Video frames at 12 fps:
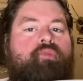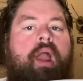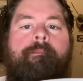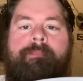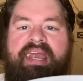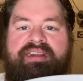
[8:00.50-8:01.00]

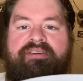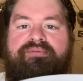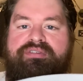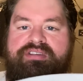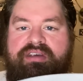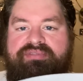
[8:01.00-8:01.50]
made it
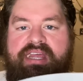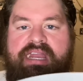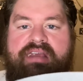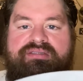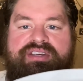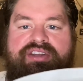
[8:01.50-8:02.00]
for Sunday
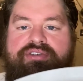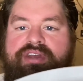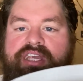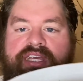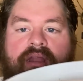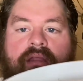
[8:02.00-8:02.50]
night dinner.
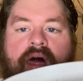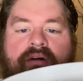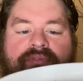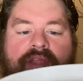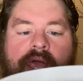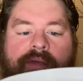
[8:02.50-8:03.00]
He
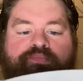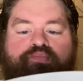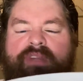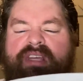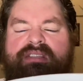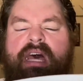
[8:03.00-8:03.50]
loved it.
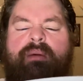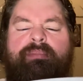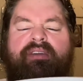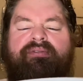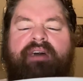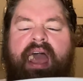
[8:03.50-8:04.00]
He's not a
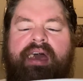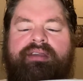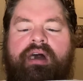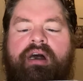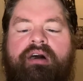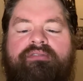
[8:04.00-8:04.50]
big fan
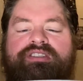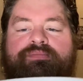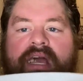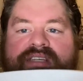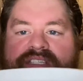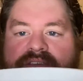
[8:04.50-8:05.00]
of
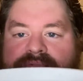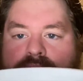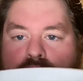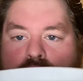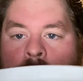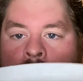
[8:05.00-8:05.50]
spicy
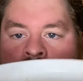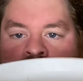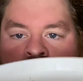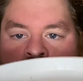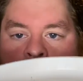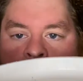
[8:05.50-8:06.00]
food.
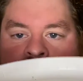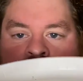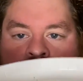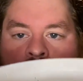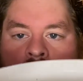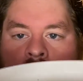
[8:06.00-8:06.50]

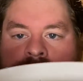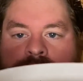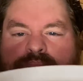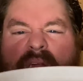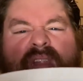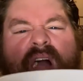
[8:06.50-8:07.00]

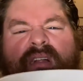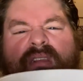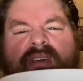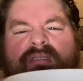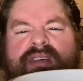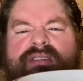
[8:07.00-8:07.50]
But
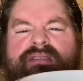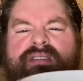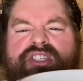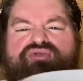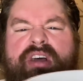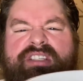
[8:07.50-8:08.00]
luckily, this,
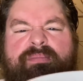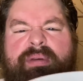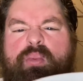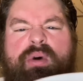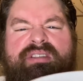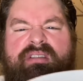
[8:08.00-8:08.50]
this recipe
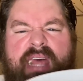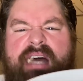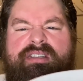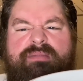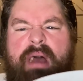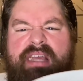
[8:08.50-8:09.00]
wasn't that
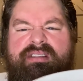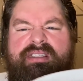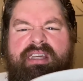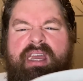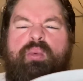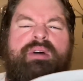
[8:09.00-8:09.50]

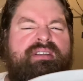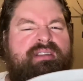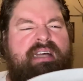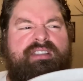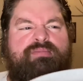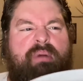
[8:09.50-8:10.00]
spicy. It wasn't
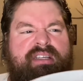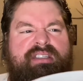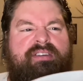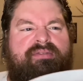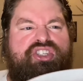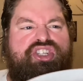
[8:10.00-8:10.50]
that spicy
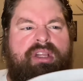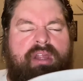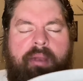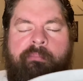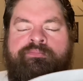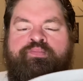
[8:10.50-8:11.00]
of a
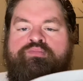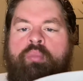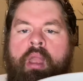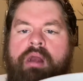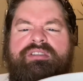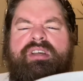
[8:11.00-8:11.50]
chili,
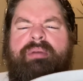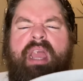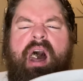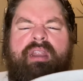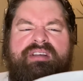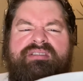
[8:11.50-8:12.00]
to be
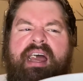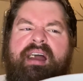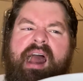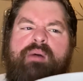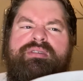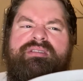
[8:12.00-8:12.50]
honest. I,
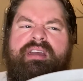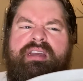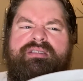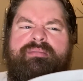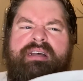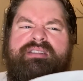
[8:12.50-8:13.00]
I was thinking
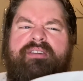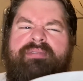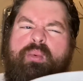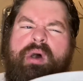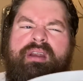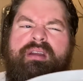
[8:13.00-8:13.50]
to myself, I
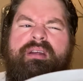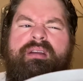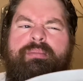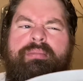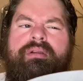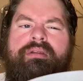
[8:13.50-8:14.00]
wanted it a, a
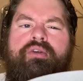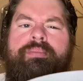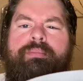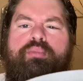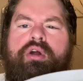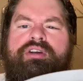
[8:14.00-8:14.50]
little bit
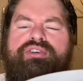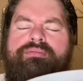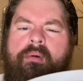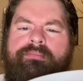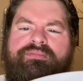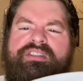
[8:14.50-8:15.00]
more
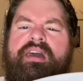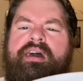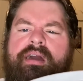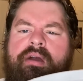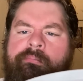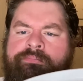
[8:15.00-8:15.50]
kick.